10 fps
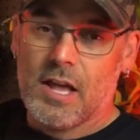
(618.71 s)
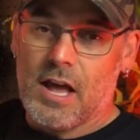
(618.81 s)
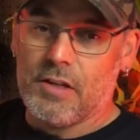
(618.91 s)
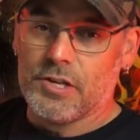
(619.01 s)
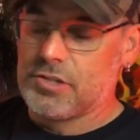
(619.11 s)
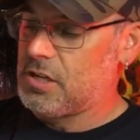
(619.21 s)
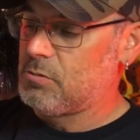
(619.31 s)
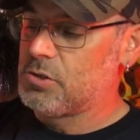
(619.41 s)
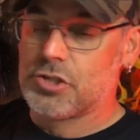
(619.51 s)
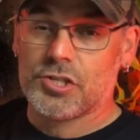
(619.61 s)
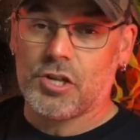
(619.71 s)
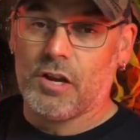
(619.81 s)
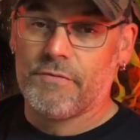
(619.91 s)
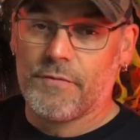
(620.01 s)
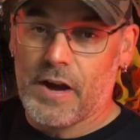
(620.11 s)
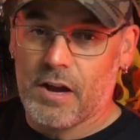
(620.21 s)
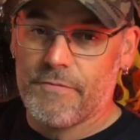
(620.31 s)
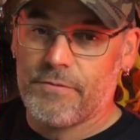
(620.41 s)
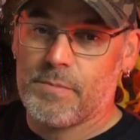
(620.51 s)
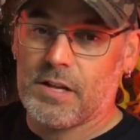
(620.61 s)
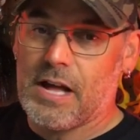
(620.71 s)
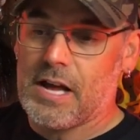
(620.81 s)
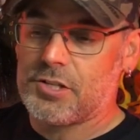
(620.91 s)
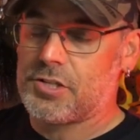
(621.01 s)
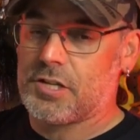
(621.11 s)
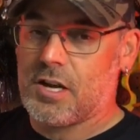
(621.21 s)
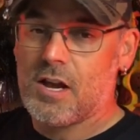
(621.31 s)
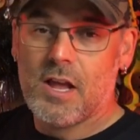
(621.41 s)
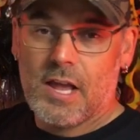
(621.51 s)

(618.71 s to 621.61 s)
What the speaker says: And this thing was just on fire for me last year.